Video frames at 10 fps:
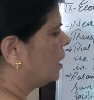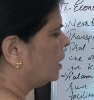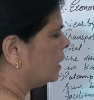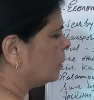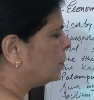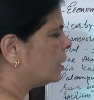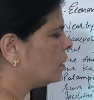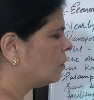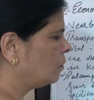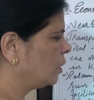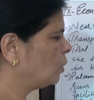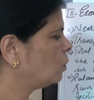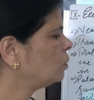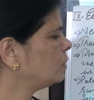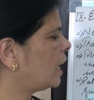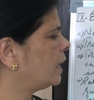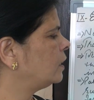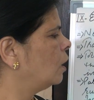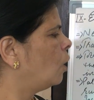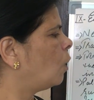Labor, we know that
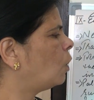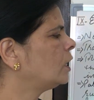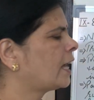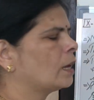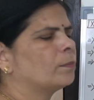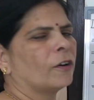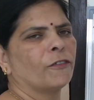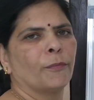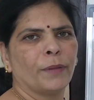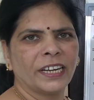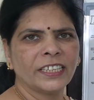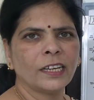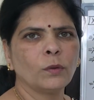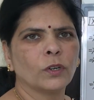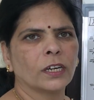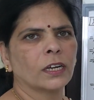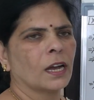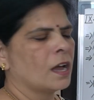all type of manual work,